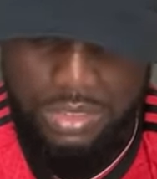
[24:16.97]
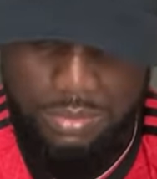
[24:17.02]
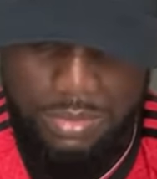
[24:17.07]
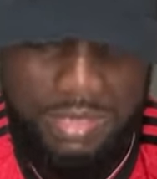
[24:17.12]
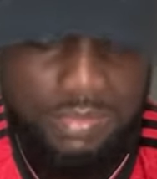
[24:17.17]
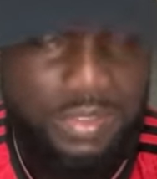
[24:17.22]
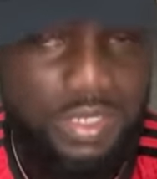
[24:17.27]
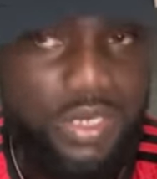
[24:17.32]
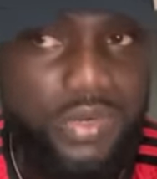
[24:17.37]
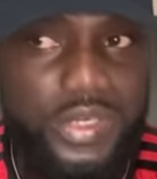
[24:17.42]

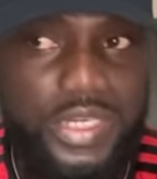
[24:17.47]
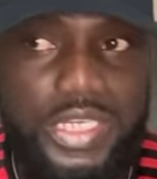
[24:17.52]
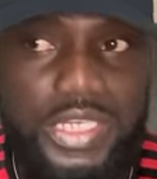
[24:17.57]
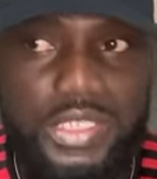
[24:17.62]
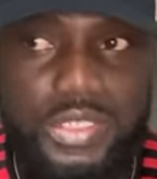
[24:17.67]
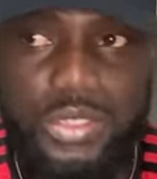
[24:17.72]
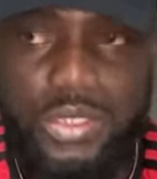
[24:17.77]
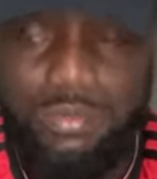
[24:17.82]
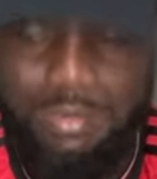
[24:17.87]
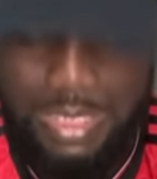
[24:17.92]
I've got to read
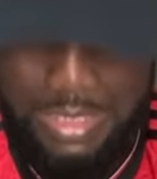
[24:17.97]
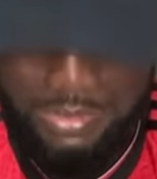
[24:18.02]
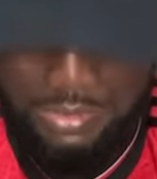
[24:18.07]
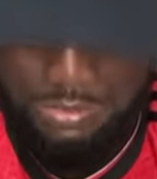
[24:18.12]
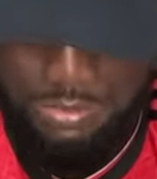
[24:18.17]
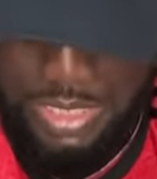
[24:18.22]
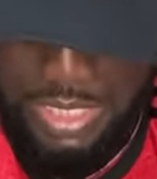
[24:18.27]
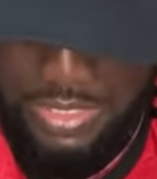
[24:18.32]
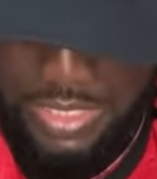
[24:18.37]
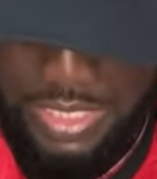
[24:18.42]
it out back
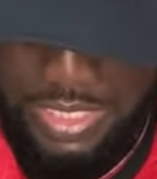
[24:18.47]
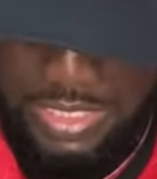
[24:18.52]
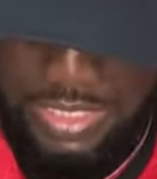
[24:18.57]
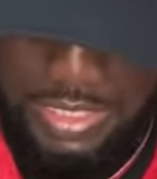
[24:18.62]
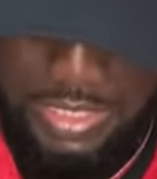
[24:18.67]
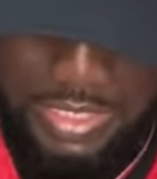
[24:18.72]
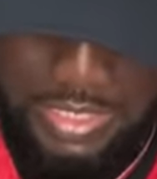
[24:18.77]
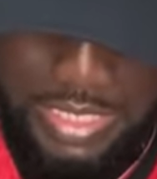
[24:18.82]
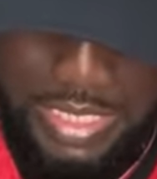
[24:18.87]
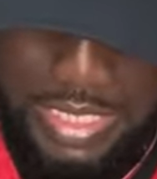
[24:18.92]
tomorrow
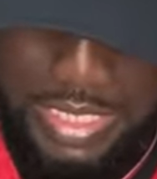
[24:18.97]
again.